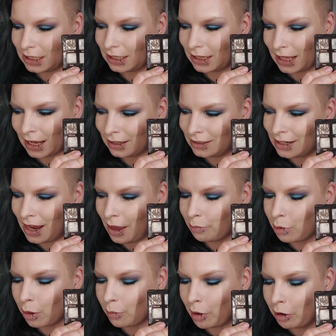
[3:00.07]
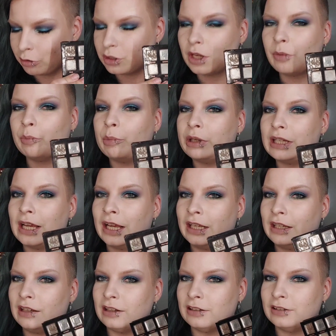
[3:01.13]
that happy about, but
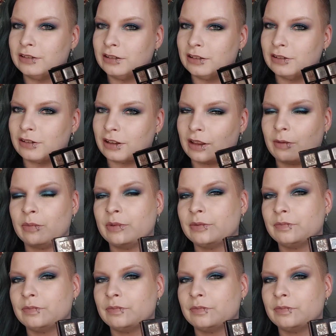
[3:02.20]
hey, look at them.